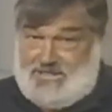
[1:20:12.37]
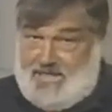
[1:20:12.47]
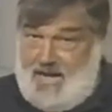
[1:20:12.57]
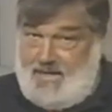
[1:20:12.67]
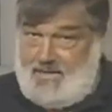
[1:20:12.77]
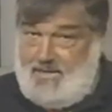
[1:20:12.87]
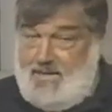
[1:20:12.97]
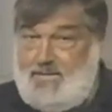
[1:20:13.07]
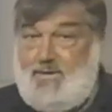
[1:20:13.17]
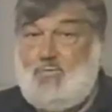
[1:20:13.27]
get
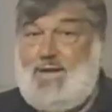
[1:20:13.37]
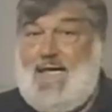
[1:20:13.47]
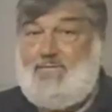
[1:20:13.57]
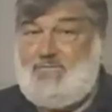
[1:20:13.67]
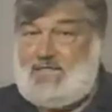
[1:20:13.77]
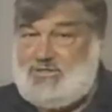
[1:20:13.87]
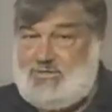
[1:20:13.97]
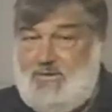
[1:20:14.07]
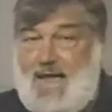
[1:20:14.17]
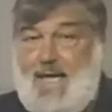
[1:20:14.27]
stuck? Did we
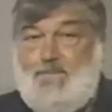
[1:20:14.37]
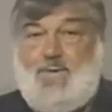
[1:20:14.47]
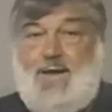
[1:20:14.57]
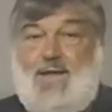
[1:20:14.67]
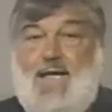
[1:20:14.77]
have to scrap